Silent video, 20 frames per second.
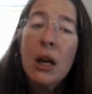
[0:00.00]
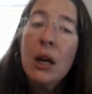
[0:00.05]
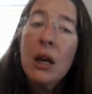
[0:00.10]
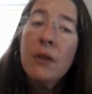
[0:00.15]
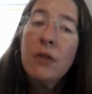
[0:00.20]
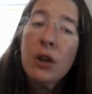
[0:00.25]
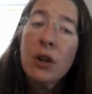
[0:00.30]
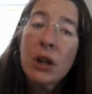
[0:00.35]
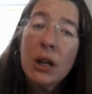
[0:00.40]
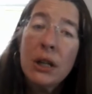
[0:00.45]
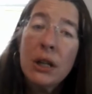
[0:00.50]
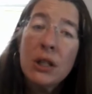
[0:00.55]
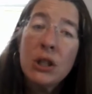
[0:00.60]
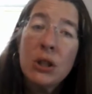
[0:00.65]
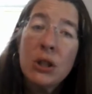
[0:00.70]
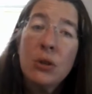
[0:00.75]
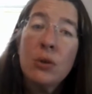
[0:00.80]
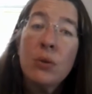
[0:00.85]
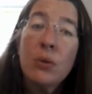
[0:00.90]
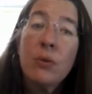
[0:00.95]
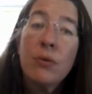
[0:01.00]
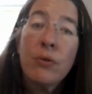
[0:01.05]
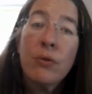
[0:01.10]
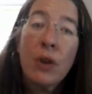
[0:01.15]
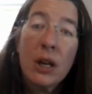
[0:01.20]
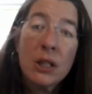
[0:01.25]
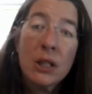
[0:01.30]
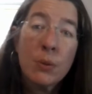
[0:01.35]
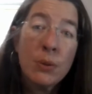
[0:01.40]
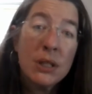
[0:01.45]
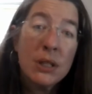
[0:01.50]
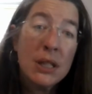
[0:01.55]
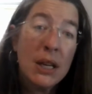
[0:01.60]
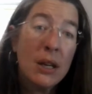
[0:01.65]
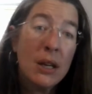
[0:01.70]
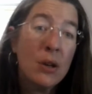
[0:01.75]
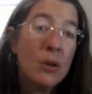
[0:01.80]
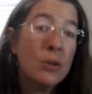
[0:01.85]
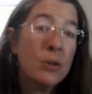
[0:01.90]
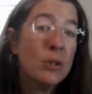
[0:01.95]
If you're going to do fresh
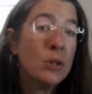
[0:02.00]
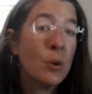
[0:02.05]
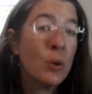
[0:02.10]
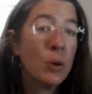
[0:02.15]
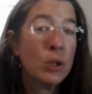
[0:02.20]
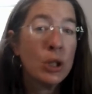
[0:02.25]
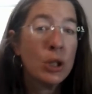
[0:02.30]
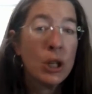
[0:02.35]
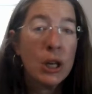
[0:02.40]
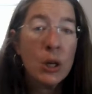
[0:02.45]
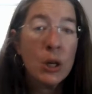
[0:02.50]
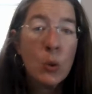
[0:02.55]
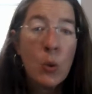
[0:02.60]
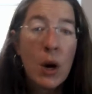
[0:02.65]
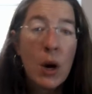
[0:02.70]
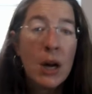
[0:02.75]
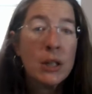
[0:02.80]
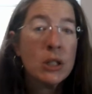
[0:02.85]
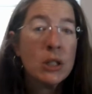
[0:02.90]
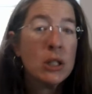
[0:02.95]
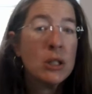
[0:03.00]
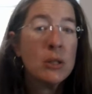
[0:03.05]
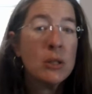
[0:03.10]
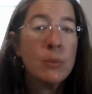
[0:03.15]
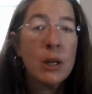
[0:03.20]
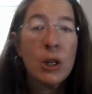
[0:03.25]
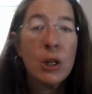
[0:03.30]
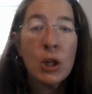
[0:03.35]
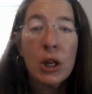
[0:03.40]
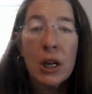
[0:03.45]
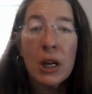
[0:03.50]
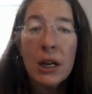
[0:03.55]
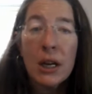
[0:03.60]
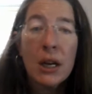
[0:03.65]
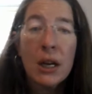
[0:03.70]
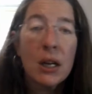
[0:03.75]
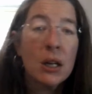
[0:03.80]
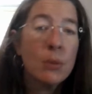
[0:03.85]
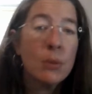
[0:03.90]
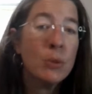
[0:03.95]
potatoes, of course, you're going to wash them and you're going to
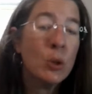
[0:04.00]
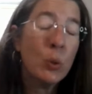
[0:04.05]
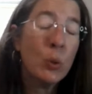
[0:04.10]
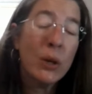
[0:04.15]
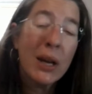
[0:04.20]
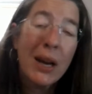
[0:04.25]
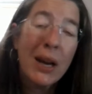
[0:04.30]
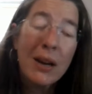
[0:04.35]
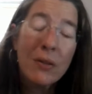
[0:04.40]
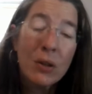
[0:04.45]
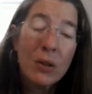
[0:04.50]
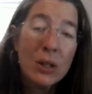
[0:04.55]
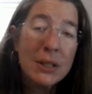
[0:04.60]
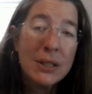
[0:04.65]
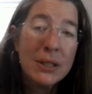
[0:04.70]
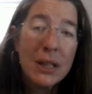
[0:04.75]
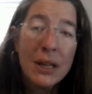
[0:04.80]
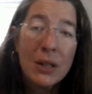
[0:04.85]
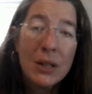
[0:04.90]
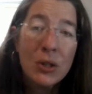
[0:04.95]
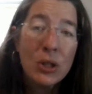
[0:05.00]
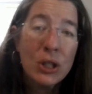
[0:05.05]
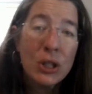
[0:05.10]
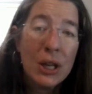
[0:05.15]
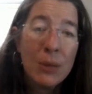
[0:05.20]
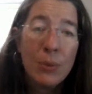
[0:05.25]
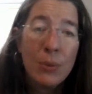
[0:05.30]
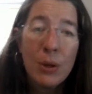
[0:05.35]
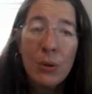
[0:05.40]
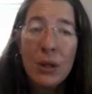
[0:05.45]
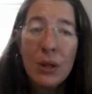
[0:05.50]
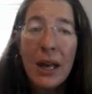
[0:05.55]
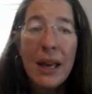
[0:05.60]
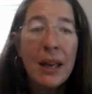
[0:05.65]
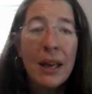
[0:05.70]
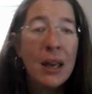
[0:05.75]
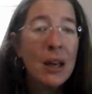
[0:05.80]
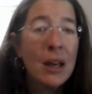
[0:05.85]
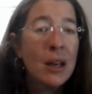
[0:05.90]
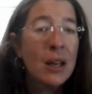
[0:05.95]
cut them to whatever desired shape you like.
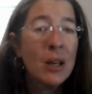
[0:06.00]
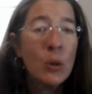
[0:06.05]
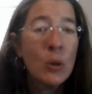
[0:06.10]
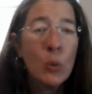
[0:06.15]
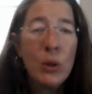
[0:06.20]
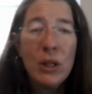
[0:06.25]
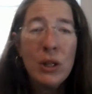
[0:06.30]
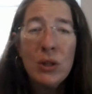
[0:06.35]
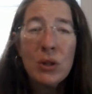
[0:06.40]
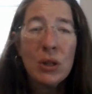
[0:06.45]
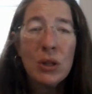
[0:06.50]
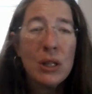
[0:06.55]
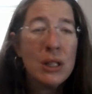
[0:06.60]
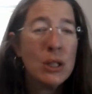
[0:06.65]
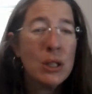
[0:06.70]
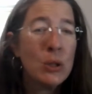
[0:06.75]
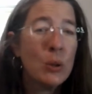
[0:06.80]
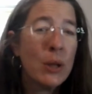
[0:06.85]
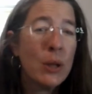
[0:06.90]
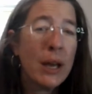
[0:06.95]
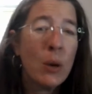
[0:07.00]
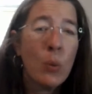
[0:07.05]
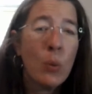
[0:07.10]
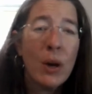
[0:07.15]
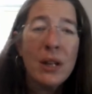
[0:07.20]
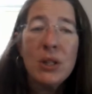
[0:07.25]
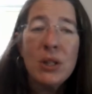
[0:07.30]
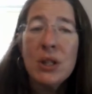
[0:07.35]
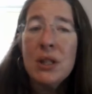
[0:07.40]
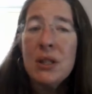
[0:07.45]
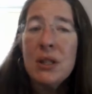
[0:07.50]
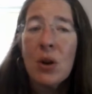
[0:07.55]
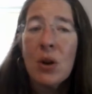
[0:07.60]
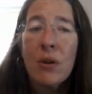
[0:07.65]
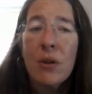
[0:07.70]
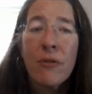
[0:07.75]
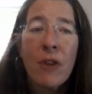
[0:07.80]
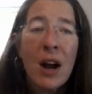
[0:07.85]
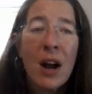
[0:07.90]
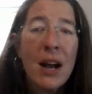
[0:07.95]
We usually do like wedges or
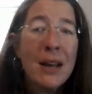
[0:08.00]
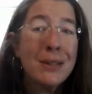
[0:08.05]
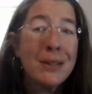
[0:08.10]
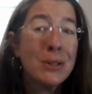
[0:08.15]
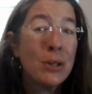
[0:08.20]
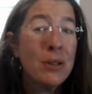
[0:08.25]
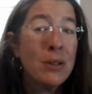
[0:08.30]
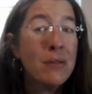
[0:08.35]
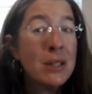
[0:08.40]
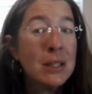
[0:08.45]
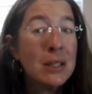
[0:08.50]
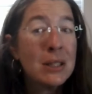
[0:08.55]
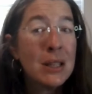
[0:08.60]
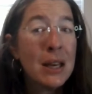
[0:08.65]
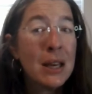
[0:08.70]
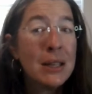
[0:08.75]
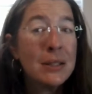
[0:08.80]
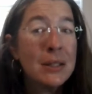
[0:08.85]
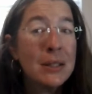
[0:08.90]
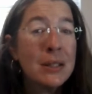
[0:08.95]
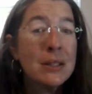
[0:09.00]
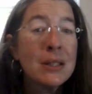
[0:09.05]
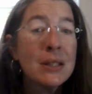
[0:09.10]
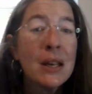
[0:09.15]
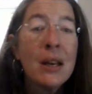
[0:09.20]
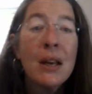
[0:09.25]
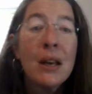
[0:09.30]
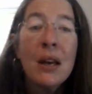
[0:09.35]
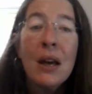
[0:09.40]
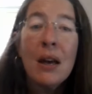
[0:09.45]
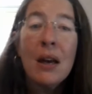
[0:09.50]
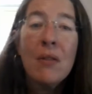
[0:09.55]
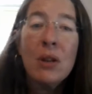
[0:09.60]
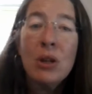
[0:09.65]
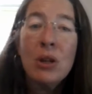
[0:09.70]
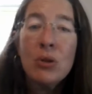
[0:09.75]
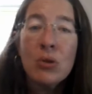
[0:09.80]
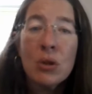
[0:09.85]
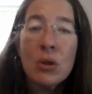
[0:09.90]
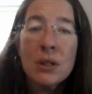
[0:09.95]
fries or even slices. And then
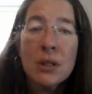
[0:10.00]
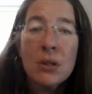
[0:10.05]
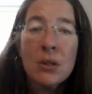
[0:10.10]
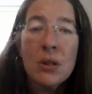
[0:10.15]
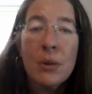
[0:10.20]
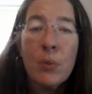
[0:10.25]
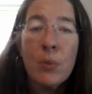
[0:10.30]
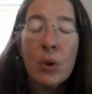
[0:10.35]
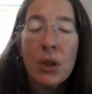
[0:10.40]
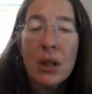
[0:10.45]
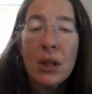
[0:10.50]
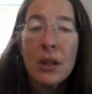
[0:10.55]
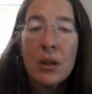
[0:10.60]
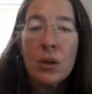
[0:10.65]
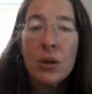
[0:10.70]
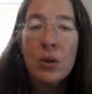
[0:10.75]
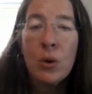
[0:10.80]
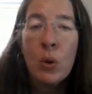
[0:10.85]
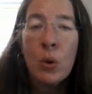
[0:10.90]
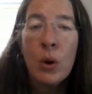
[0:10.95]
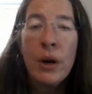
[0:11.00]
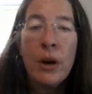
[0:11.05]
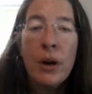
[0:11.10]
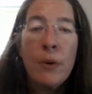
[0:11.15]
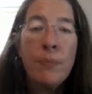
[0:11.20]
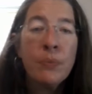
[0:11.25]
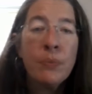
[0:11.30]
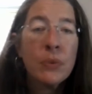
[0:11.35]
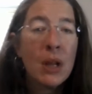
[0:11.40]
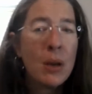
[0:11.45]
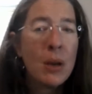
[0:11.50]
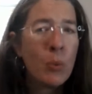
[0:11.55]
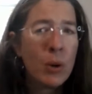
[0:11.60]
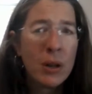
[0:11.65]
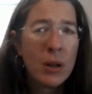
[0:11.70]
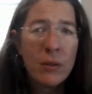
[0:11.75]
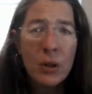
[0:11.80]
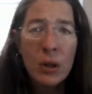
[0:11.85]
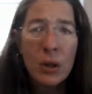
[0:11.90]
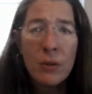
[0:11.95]
you drizzle them with a little oil and
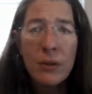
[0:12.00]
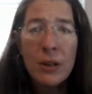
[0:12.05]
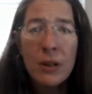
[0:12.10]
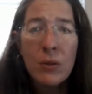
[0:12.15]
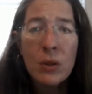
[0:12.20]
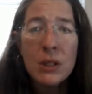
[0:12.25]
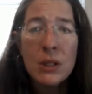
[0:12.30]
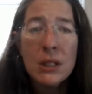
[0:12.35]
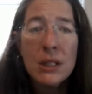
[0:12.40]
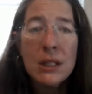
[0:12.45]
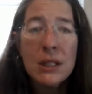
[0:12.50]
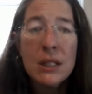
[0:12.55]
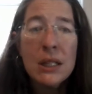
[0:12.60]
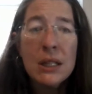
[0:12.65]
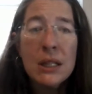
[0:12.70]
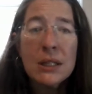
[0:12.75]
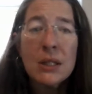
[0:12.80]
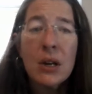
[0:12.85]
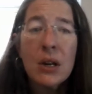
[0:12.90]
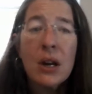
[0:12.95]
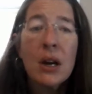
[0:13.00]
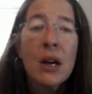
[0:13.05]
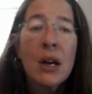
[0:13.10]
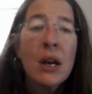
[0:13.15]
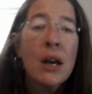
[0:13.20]
whatever your favorite seasonings are.